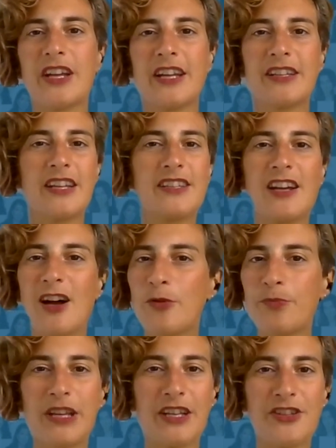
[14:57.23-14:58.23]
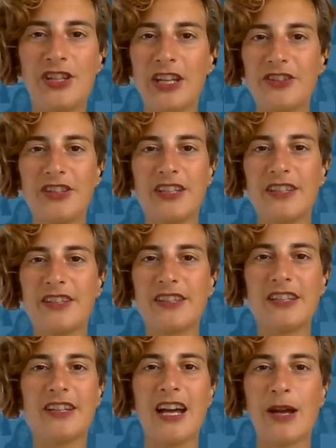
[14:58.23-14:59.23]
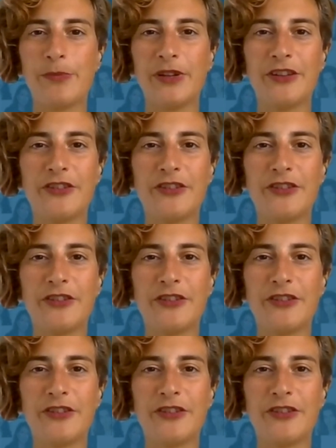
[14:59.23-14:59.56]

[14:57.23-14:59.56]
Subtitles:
And that's how big changes happen,